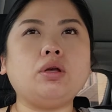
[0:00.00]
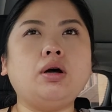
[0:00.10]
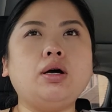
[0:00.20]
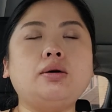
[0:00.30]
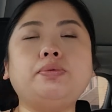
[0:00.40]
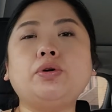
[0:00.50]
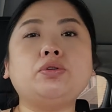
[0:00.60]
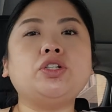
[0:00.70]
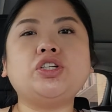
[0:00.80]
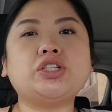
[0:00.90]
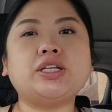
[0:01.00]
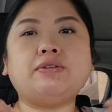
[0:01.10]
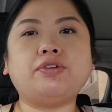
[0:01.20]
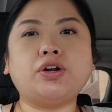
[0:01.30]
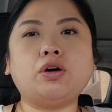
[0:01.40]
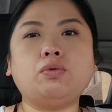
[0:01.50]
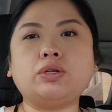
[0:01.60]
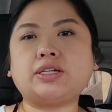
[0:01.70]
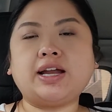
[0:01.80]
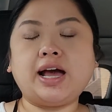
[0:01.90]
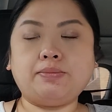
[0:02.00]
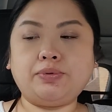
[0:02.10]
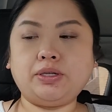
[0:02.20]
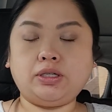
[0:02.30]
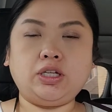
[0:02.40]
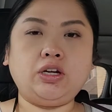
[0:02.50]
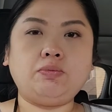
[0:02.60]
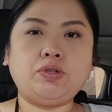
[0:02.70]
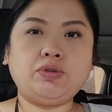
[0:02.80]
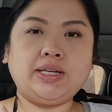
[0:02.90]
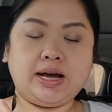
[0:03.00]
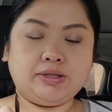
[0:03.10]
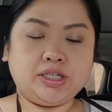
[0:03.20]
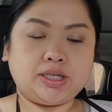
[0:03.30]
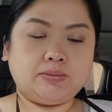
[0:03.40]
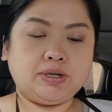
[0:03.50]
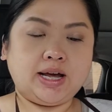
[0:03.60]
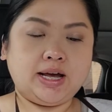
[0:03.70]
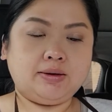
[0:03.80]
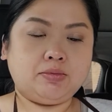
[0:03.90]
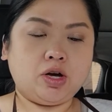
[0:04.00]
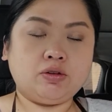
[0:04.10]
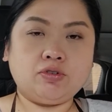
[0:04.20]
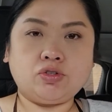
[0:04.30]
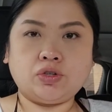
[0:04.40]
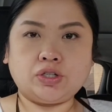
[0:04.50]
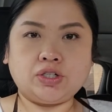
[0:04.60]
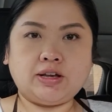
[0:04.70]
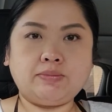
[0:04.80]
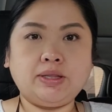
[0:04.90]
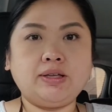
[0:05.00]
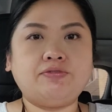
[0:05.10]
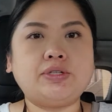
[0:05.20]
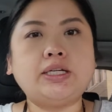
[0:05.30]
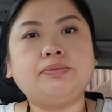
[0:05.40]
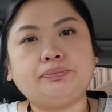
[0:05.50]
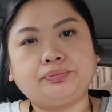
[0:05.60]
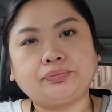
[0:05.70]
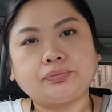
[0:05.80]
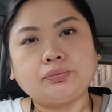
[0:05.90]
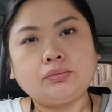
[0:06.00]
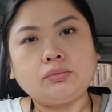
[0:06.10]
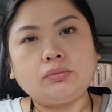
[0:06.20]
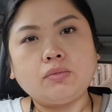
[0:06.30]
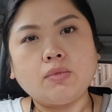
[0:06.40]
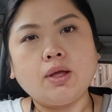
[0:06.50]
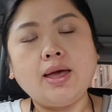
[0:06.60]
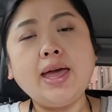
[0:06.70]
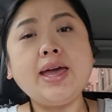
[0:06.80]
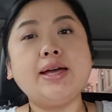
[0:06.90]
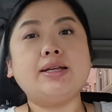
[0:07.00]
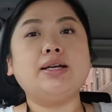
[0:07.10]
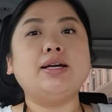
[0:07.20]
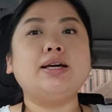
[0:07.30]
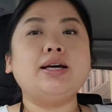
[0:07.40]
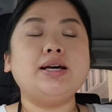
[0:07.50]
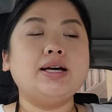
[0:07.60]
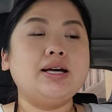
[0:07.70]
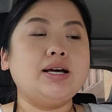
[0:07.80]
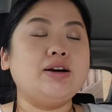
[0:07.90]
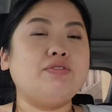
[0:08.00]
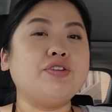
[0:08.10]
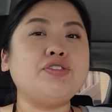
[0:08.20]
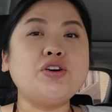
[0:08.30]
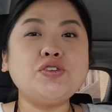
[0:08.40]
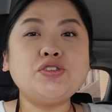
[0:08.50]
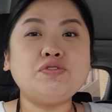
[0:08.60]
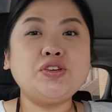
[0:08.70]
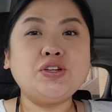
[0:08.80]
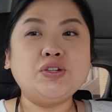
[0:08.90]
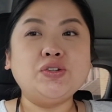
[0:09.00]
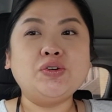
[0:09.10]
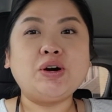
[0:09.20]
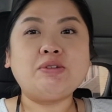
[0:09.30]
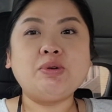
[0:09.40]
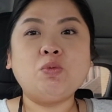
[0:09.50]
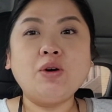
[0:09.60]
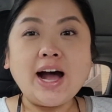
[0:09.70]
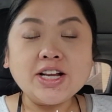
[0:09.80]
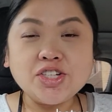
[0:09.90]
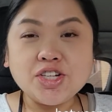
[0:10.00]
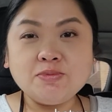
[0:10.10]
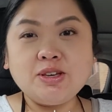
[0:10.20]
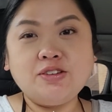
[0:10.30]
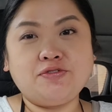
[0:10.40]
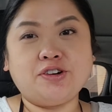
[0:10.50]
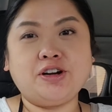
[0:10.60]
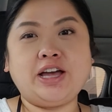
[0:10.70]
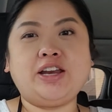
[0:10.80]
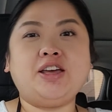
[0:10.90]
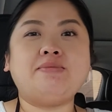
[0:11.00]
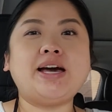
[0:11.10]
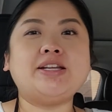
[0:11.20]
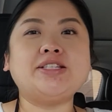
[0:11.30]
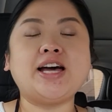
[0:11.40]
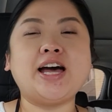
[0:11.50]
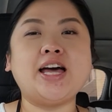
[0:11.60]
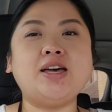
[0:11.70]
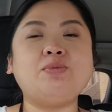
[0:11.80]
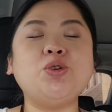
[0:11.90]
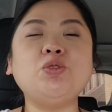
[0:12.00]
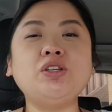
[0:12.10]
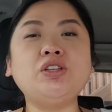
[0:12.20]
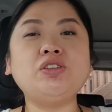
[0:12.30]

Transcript: Uh, but you just never know what's going to happen, you know, between now and the summertime. All the restrictions have been lifted. And for those of you who have been watching me for any amount of time, you will